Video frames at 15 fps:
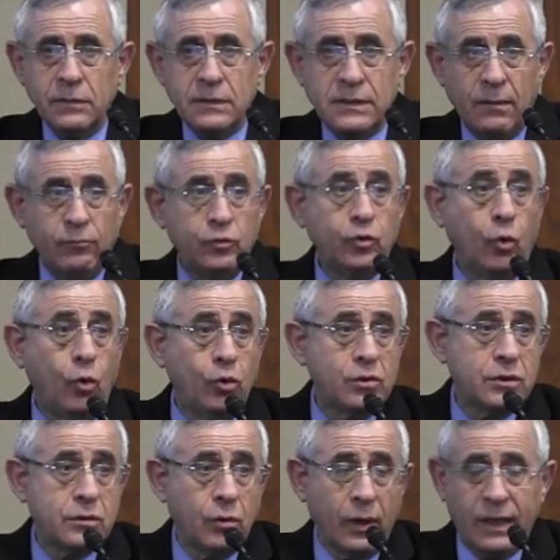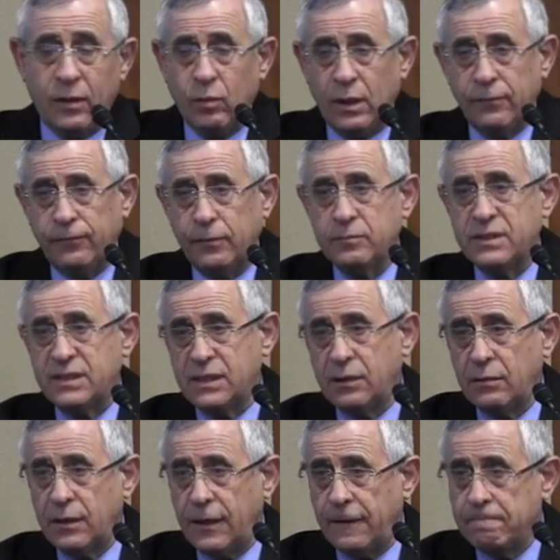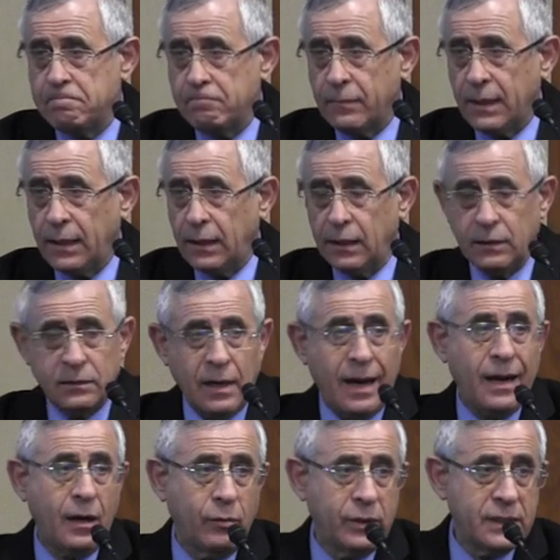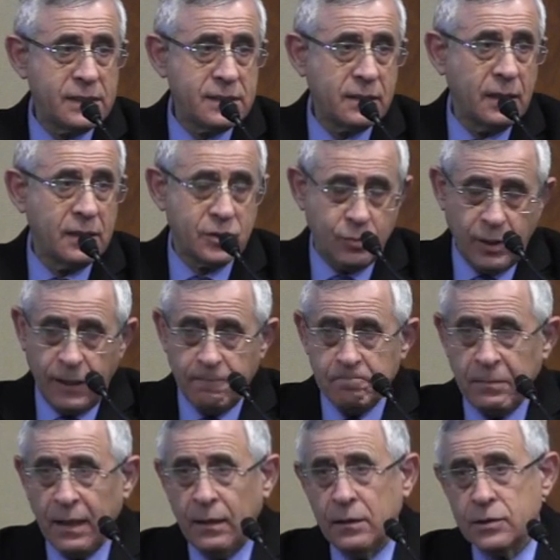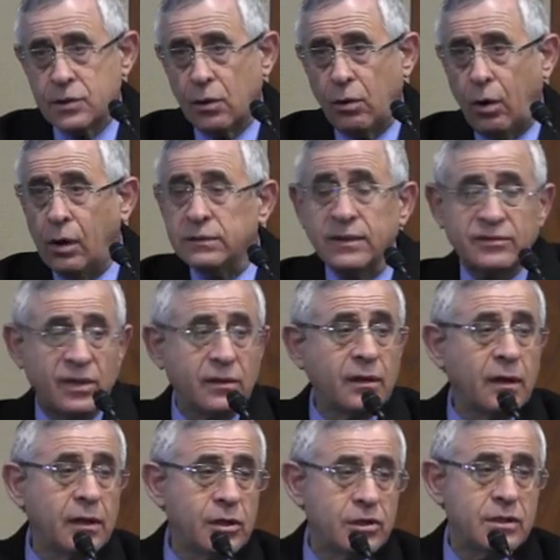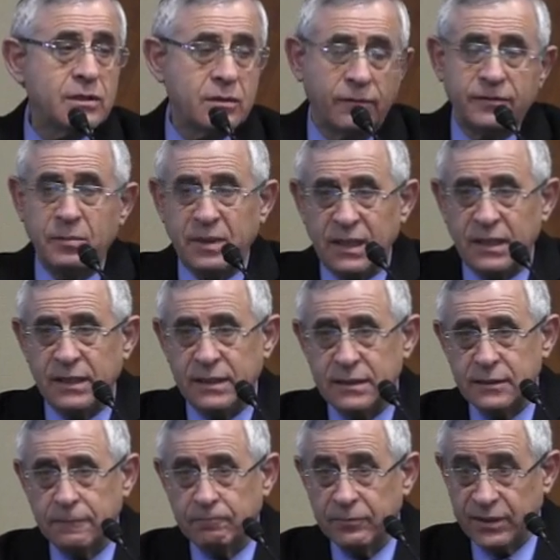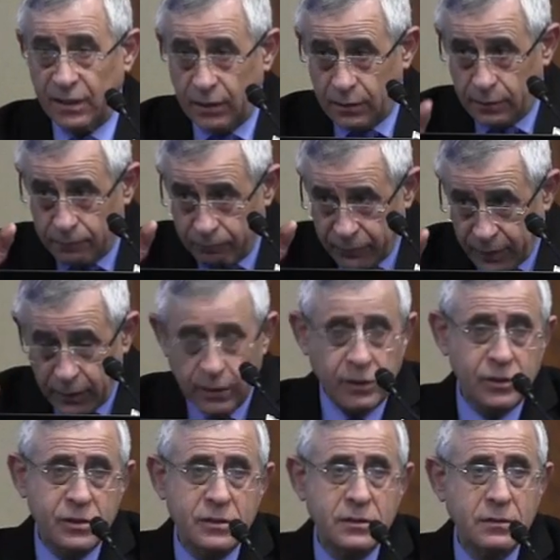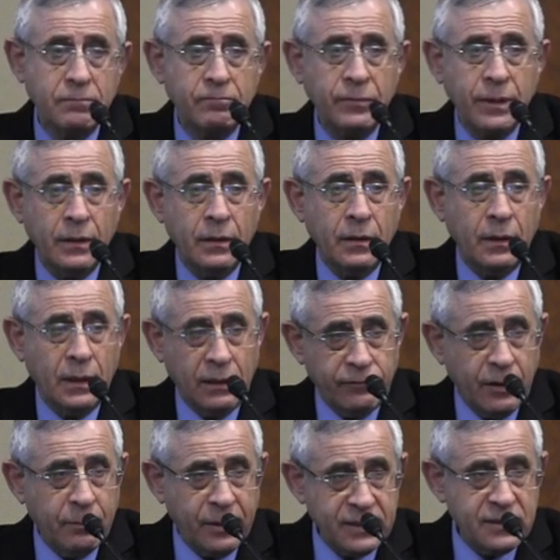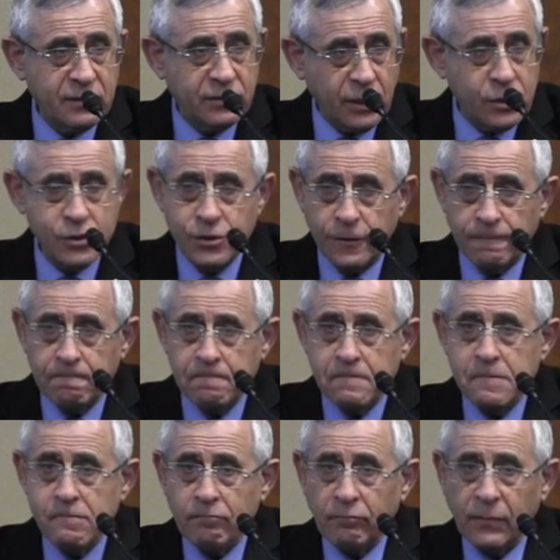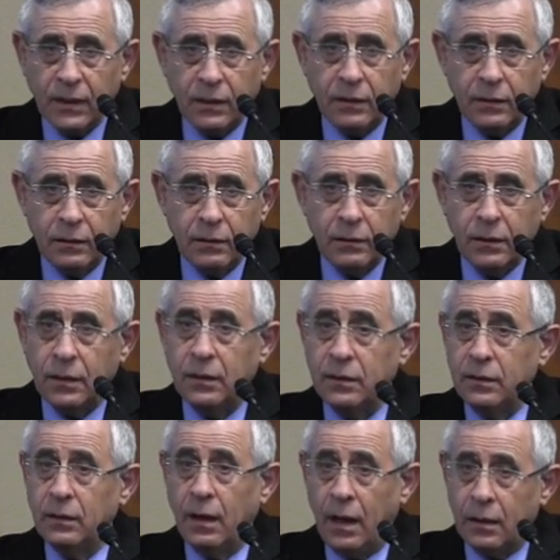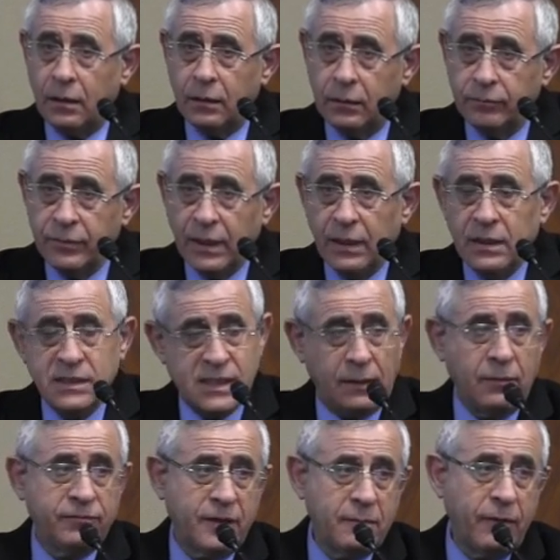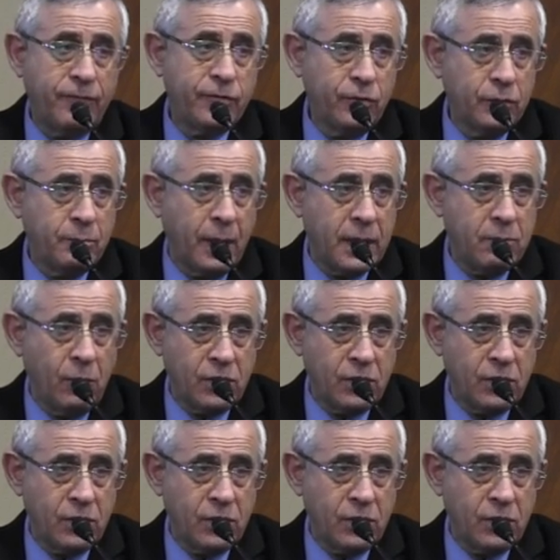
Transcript: some Druze who ran away from Syria, and Alawis as well. So all the 10 religions of the Middle East, 10 religions, have representation in Iraq. Some of them are viewed by